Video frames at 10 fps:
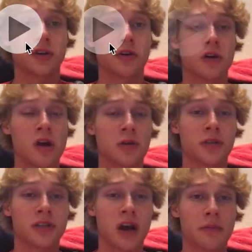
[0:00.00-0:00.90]
Going along with
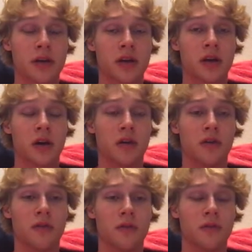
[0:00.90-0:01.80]
the topic
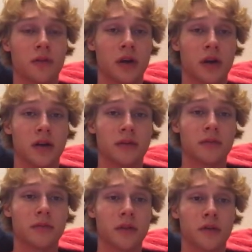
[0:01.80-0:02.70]
of
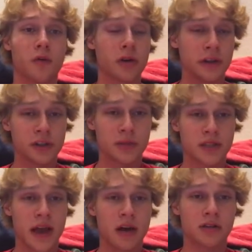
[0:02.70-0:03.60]
the 4 leadership
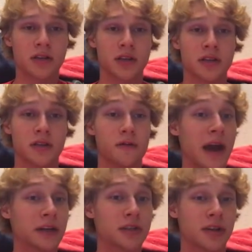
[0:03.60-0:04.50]
styles is the
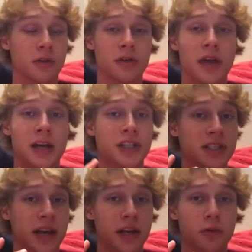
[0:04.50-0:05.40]
factors that go into actually
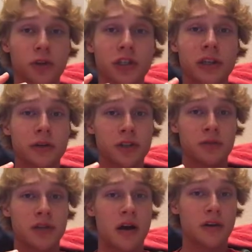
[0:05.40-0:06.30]
deciding which
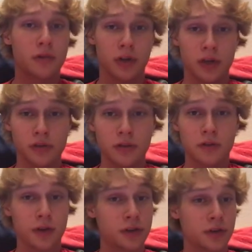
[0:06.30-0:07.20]
leadership style you want to use
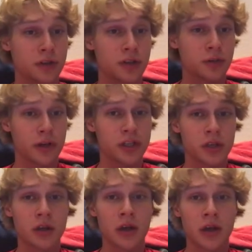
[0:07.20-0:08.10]
for your certain
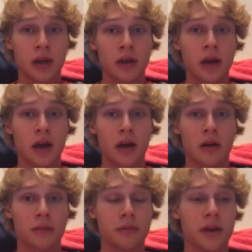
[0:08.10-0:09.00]
situation.
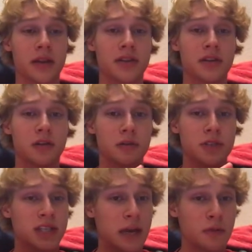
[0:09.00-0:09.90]
And this includes
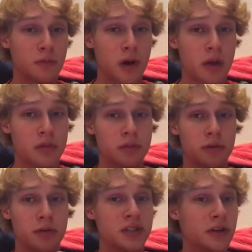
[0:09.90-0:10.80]
the type of problem,
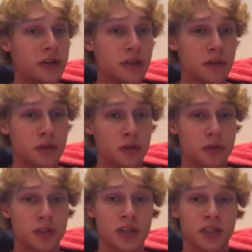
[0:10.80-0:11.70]
the resilience of the
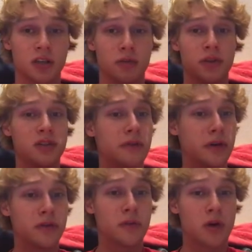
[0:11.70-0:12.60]
social system, the
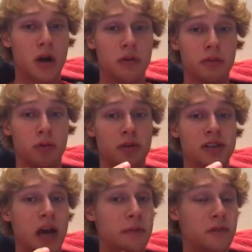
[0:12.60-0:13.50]
severity of the problem, or the
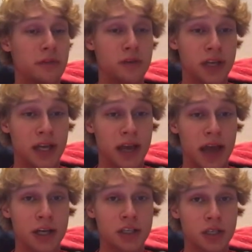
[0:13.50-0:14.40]
time frame for taking
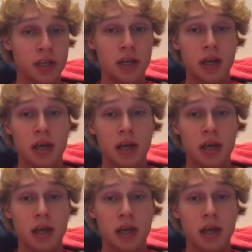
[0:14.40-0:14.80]
action.